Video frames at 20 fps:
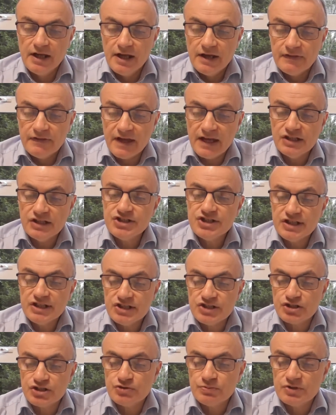Then
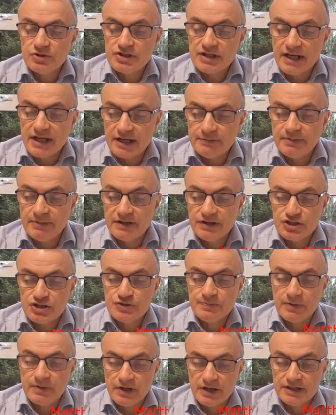Jesus was led by the
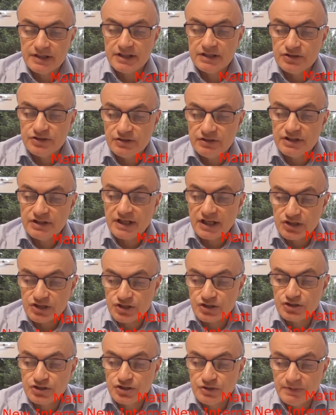Spirit into the
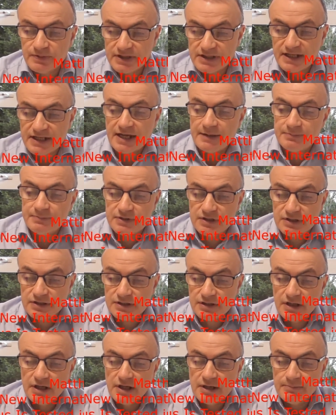desert to be
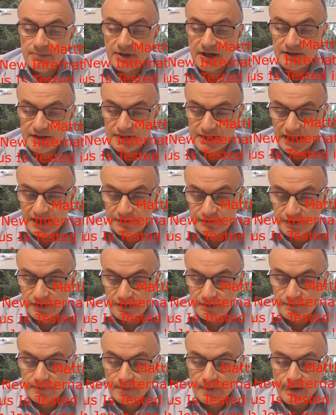tempted by the devil.
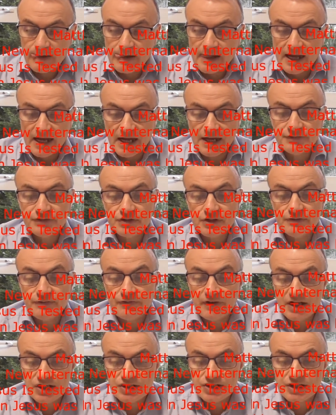After
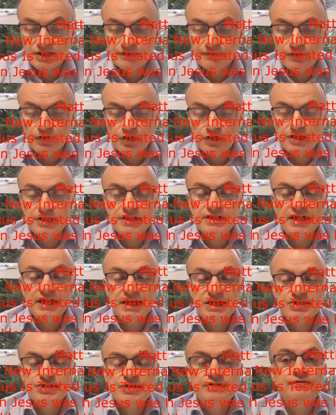fasting 40
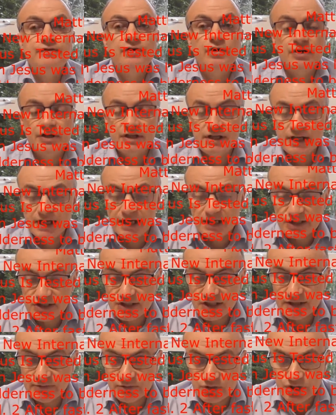days and 40 nights,
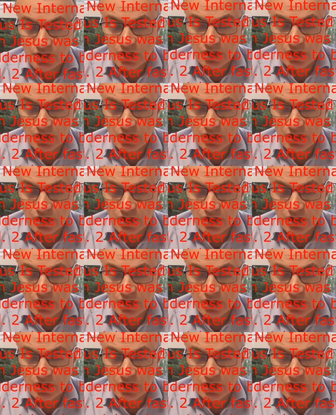he was